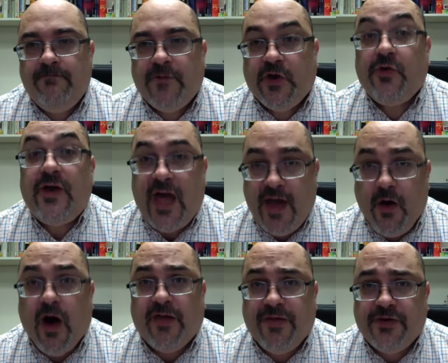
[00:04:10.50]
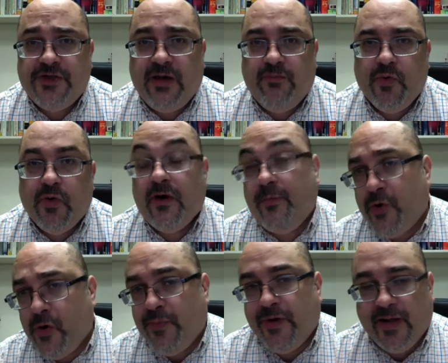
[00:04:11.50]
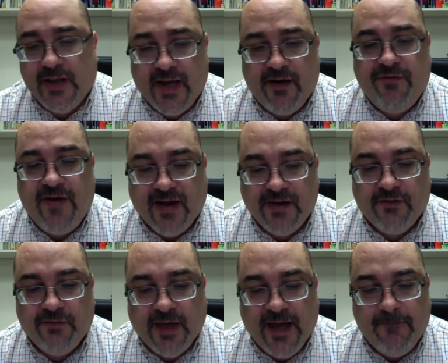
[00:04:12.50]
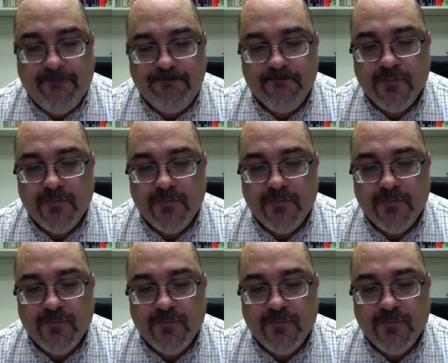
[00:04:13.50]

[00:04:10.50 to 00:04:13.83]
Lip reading: create authorship more appropriately and effectively.